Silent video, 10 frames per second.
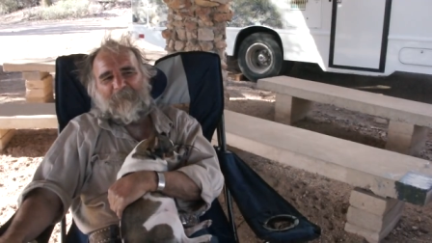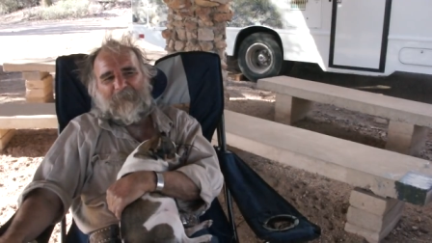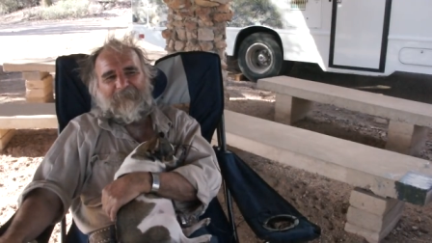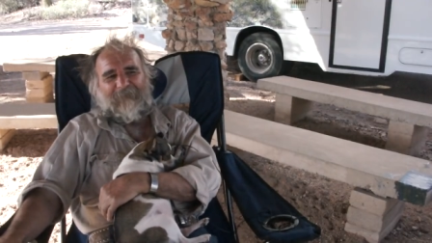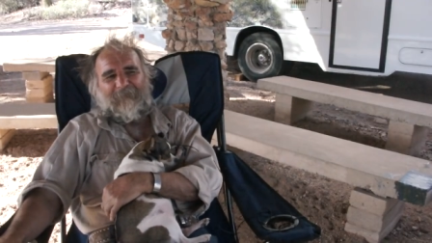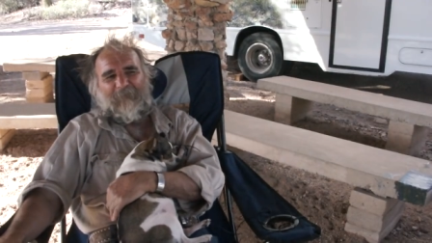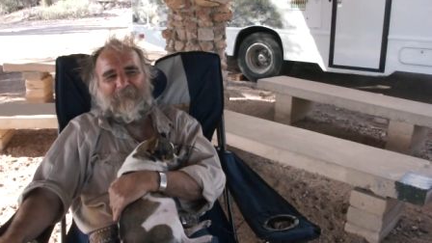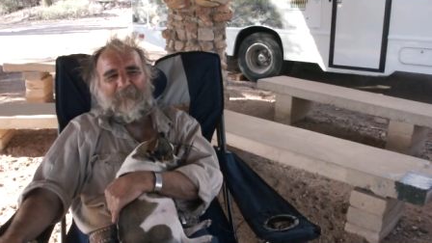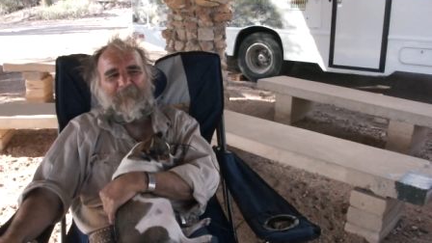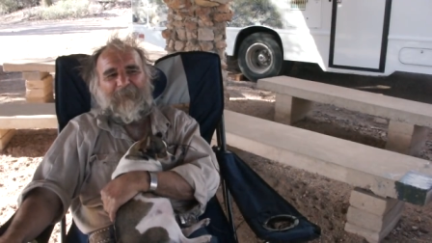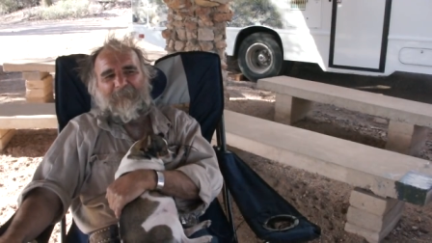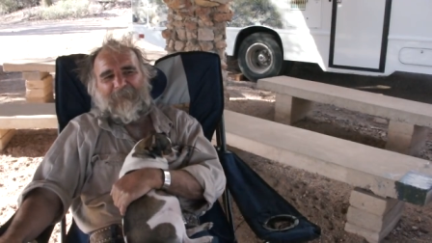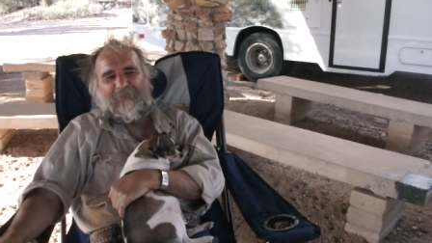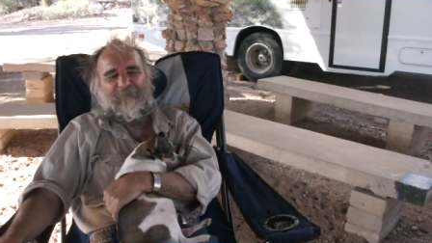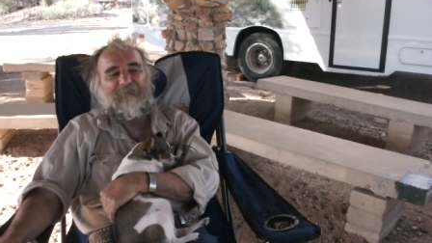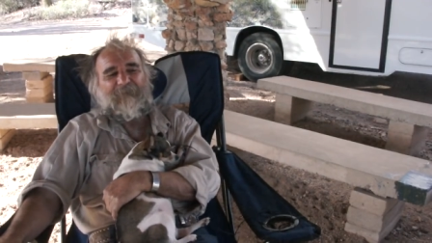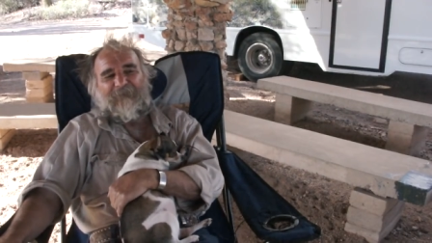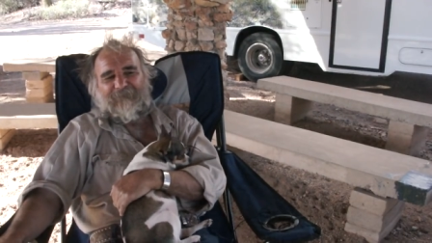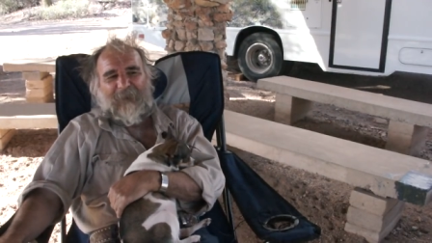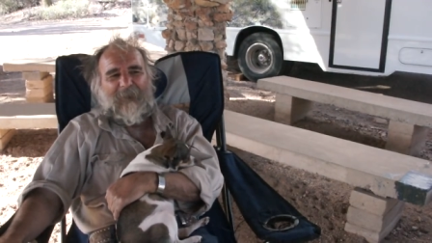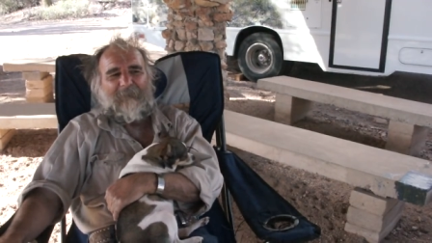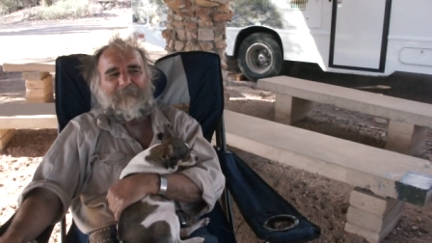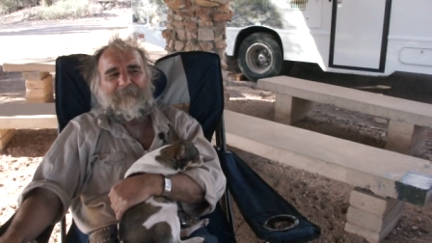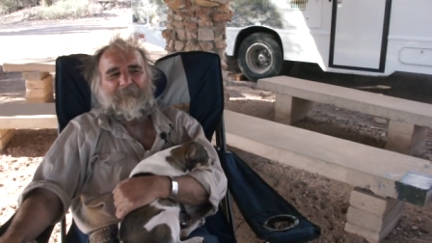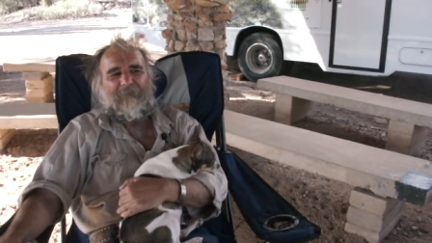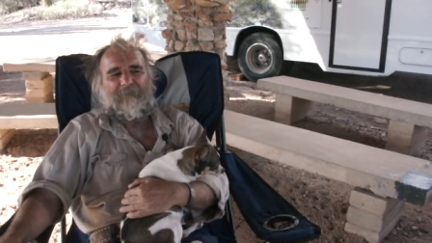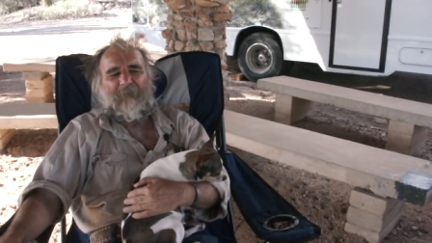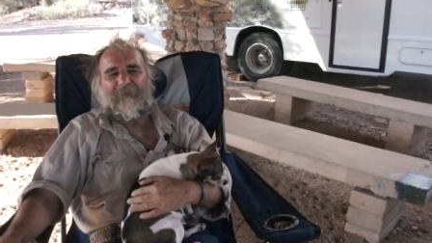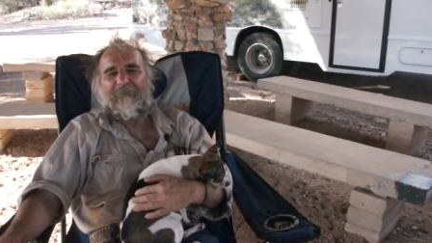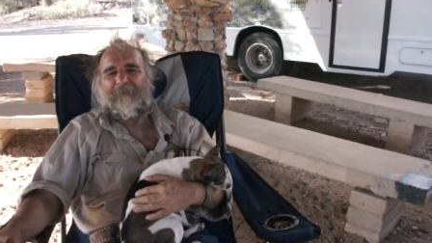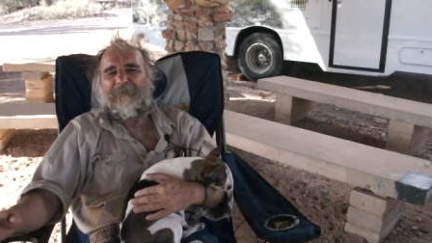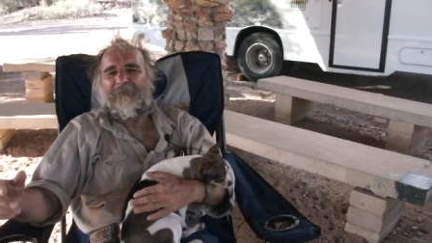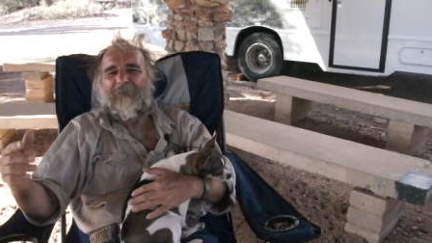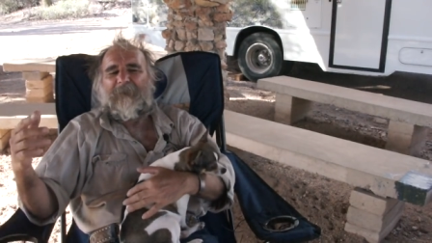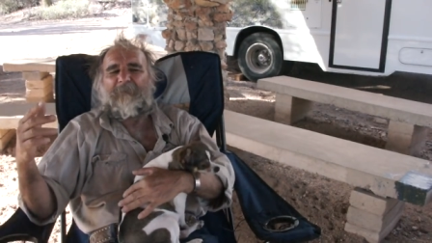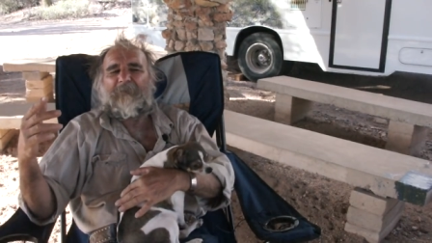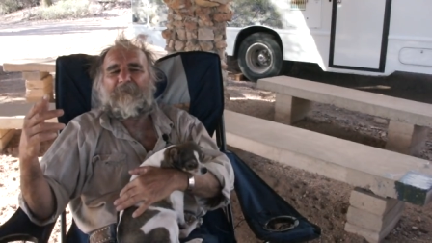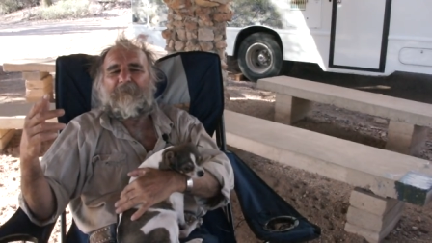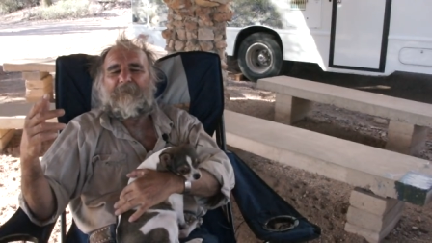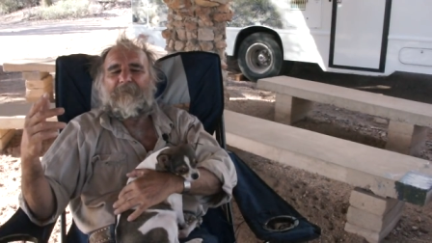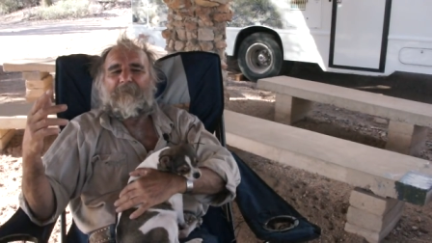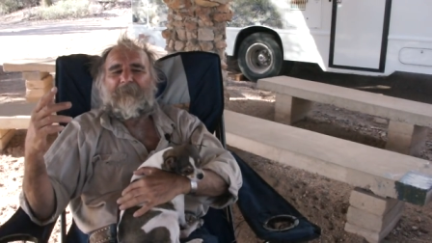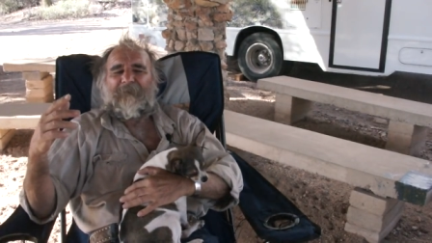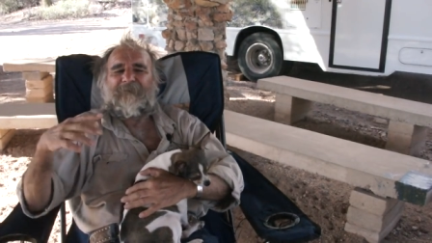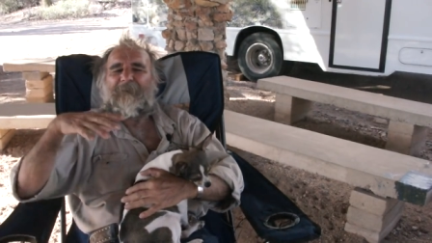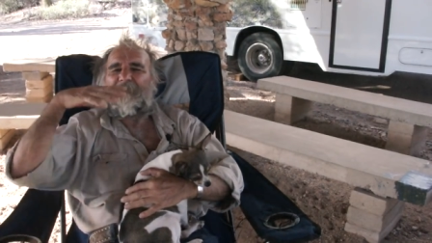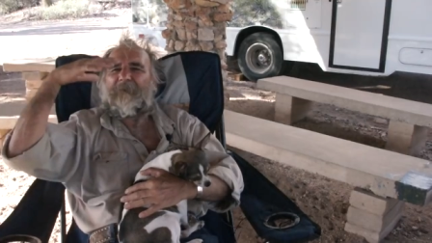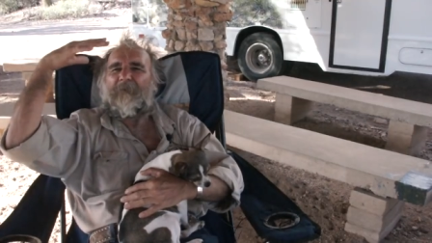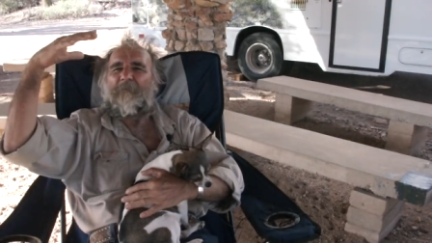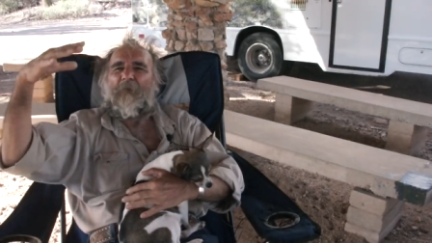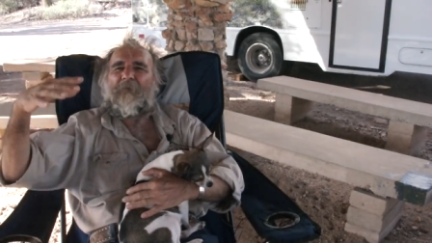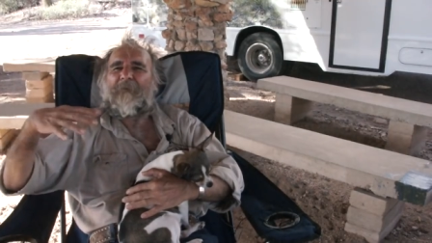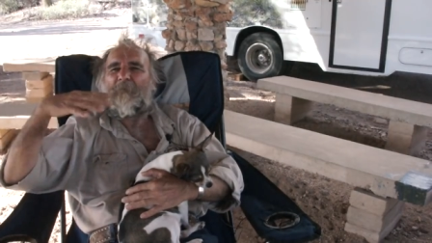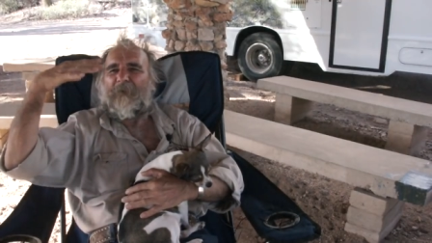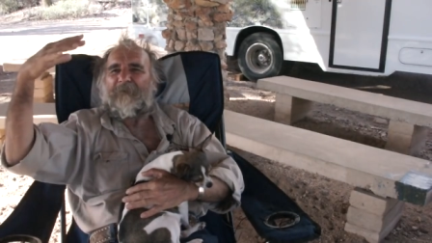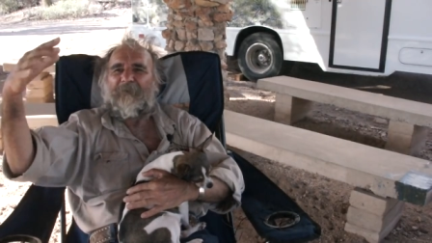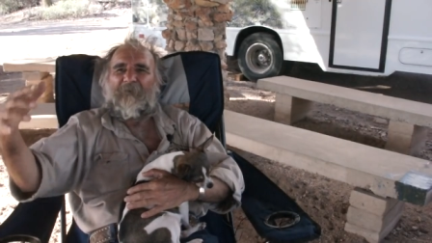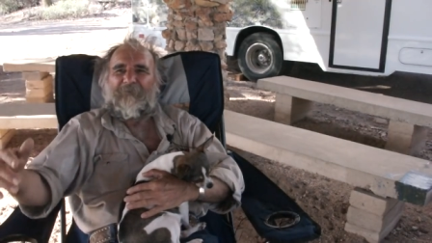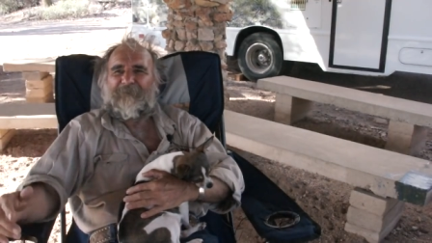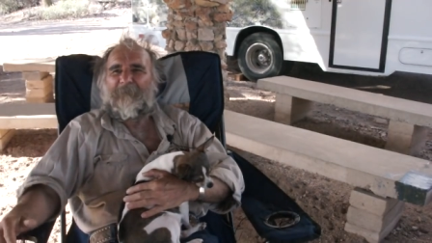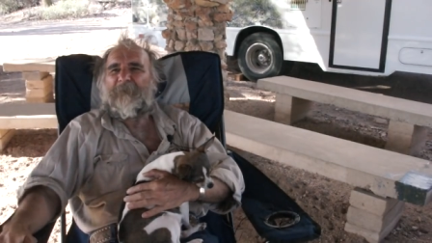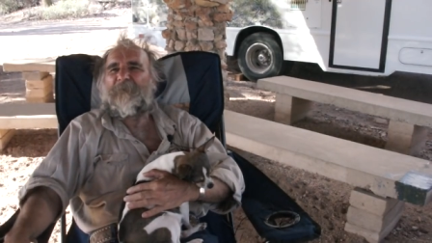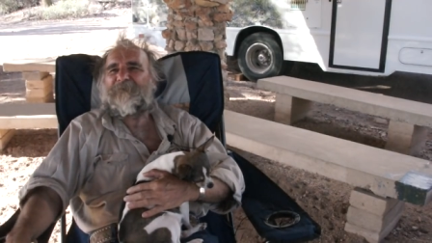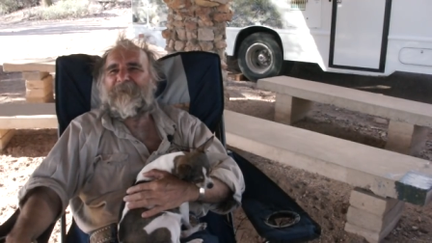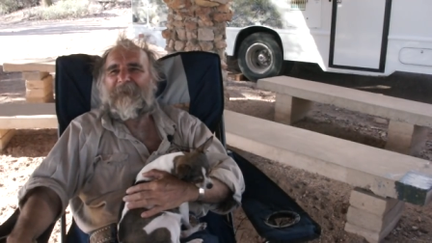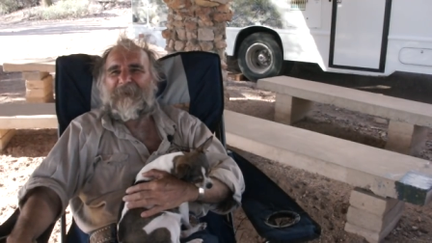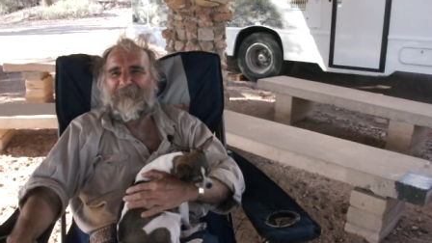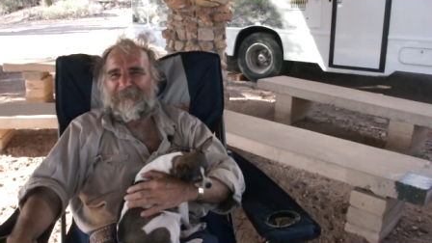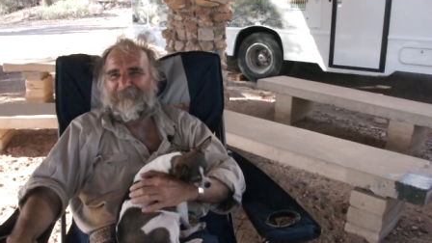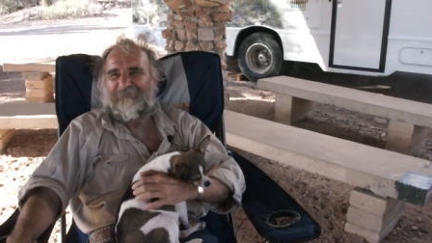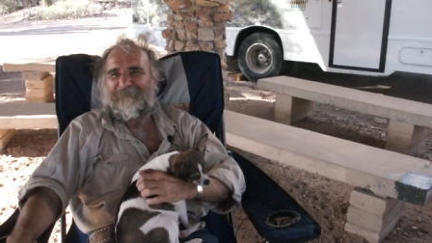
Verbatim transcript: when, they, when they picked me to do that job is when the Emerald Cartel become more and well known. Some people deny it.